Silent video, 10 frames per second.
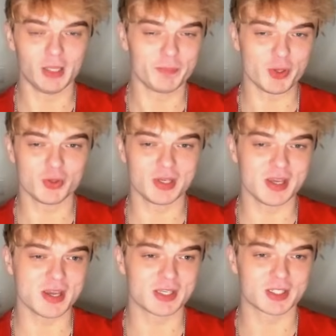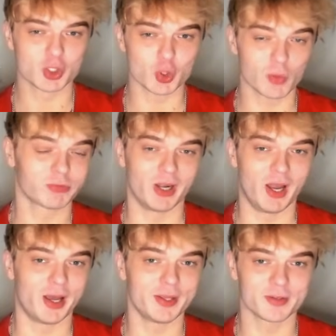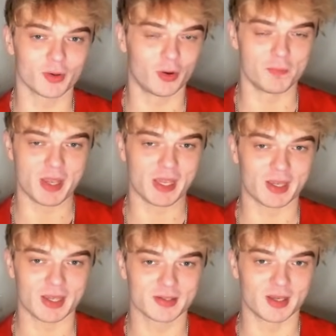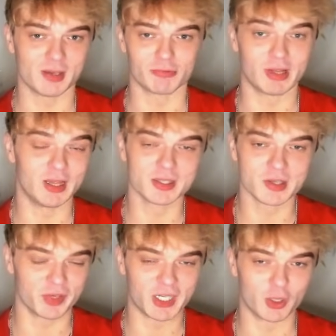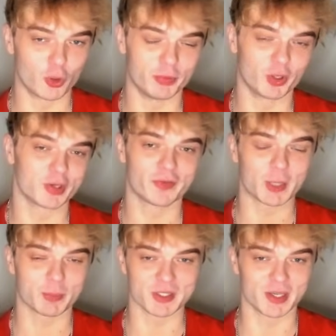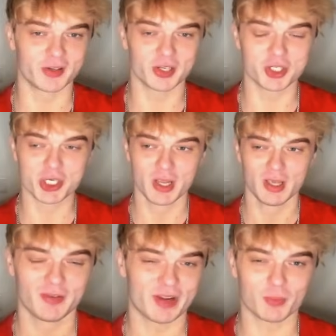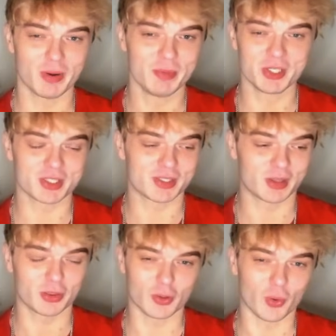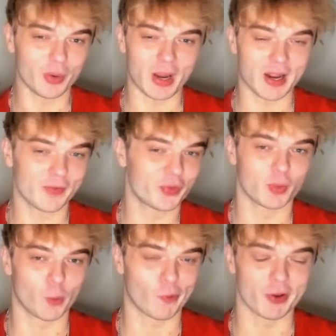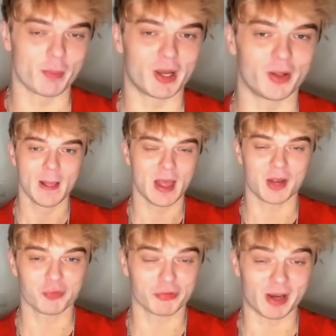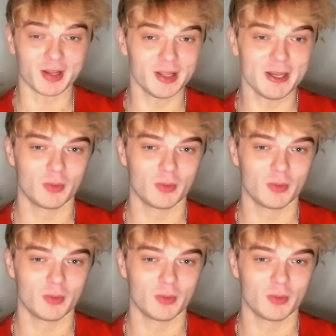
beauty is so reliant on being at a relatively low body fat percentage that women just don't have to worry about. And frankly,